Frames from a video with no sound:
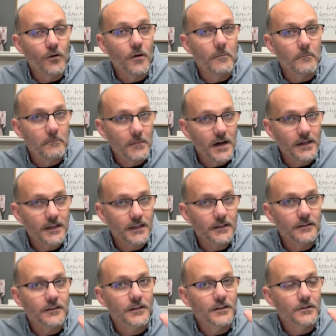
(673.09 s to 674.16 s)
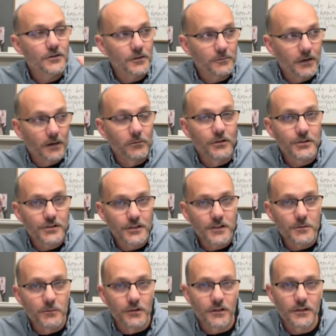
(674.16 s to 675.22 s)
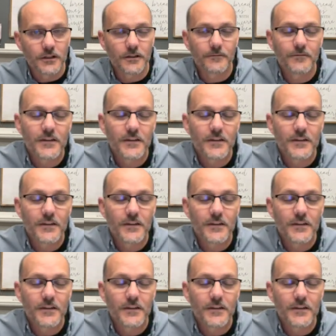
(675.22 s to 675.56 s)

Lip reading: money to publish this book?